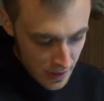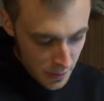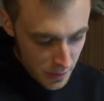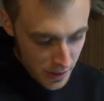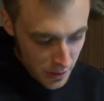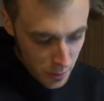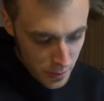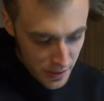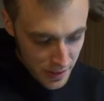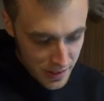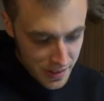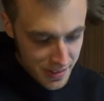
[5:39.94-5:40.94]
I don't want to open
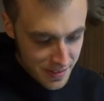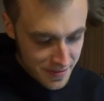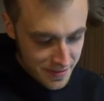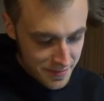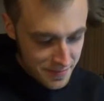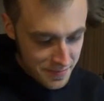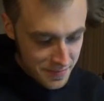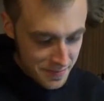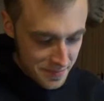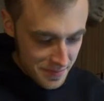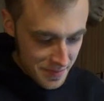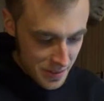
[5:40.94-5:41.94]
this
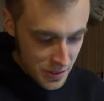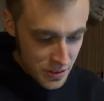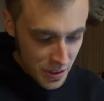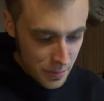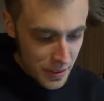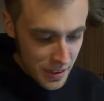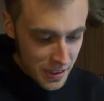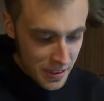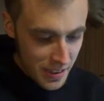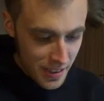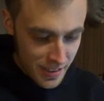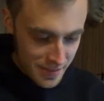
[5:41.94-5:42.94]
there's something in
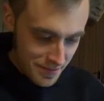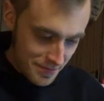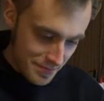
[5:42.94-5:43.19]
here